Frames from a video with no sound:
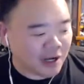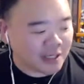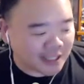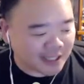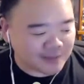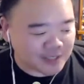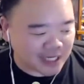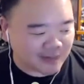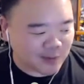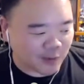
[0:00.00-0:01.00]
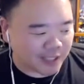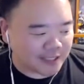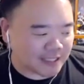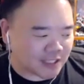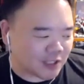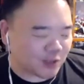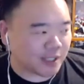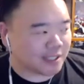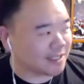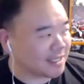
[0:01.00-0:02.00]
comes James Wan. He says, "You know
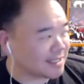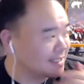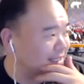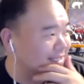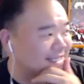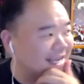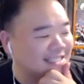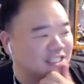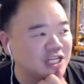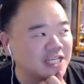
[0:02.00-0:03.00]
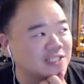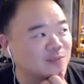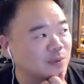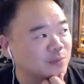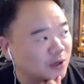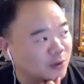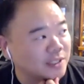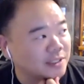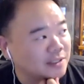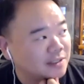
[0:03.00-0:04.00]
what? Let's let's cast Jason
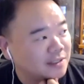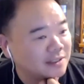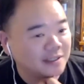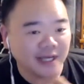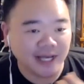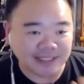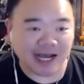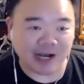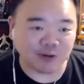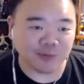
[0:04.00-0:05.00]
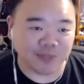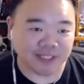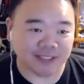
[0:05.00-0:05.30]
Momoa as Aquaman.